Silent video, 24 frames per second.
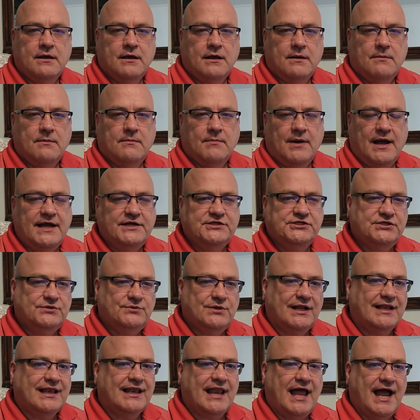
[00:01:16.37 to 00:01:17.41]
Mind you,
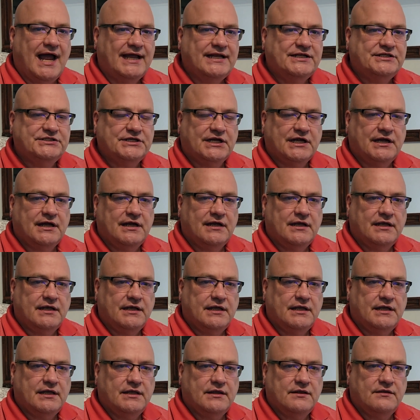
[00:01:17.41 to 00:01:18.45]
Elijah,
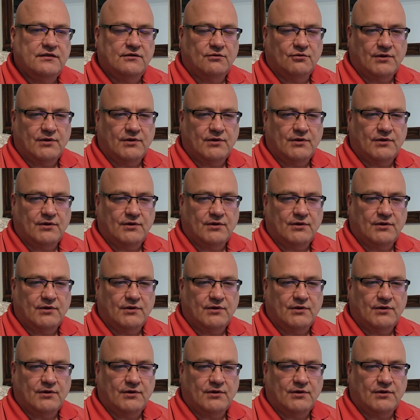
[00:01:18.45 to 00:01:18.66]
the